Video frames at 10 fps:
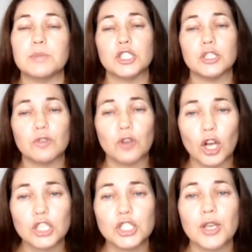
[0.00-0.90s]
but you've
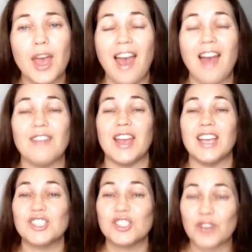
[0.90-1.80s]
got to have
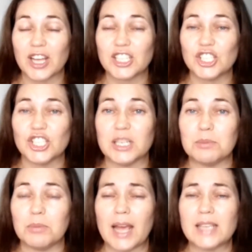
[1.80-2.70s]
a strategy
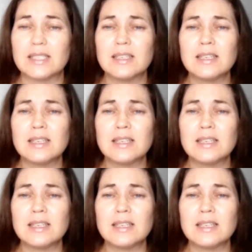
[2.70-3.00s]
in place.